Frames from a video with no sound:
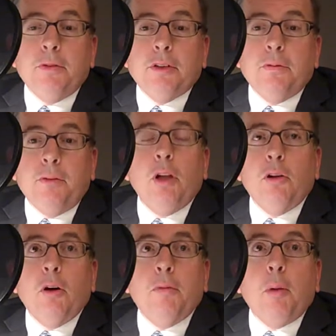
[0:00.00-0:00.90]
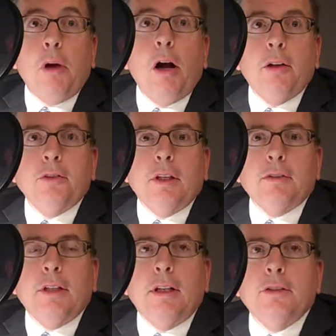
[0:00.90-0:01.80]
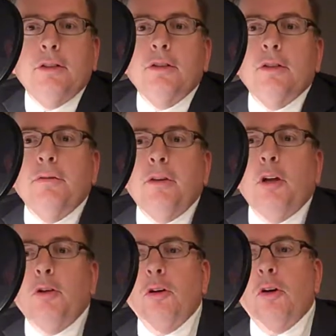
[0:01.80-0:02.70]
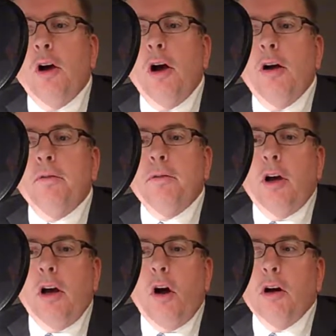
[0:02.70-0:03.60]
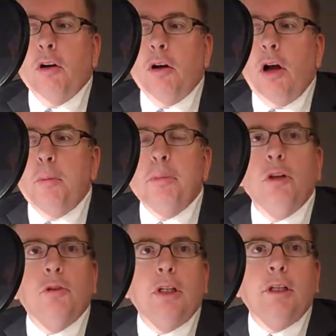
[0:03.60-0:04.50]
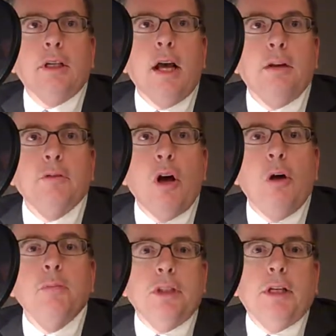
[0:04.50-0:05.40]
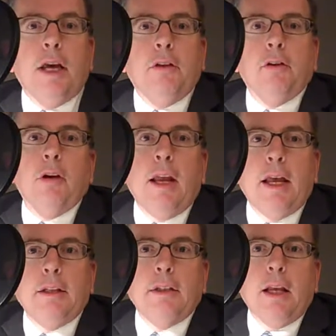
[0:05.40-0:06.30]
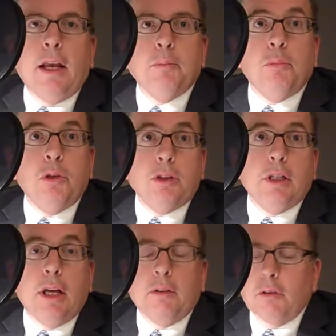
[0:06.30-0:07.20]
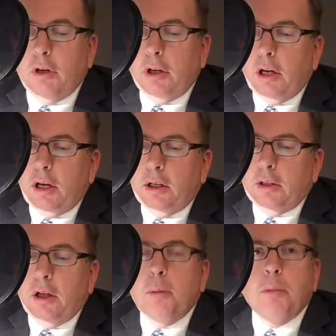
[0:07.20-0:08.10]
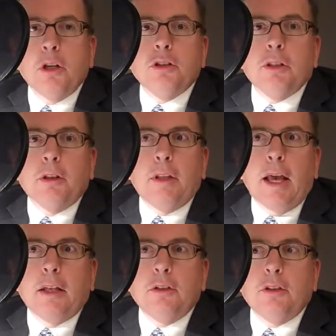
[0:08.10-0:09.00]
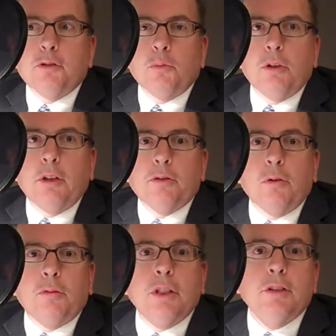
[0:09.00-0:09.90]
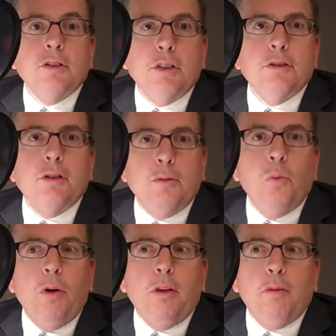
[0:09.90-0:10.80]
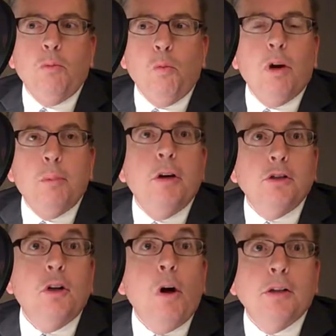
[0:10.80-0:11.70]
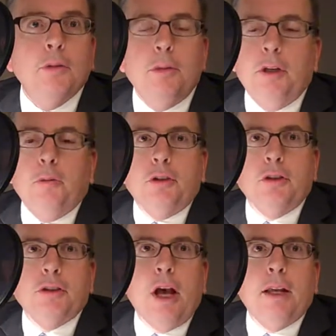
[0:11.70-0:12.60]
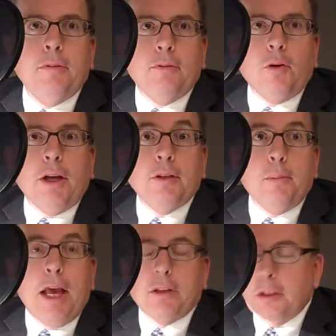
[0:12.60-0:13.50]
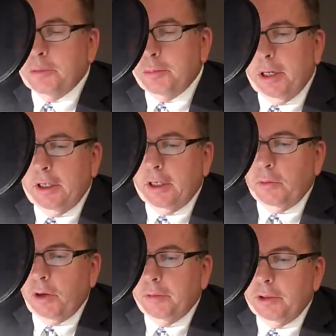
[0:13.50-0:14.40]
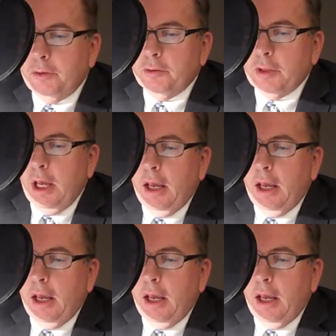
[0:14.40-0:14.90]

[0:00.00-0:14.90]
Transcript: is a failure of our politics. That is, it's the failure of our ability to kind of come together and put together a budget that is really sort of consistent with what a budget ought to be, which is kind of trying to match up spending and revenues.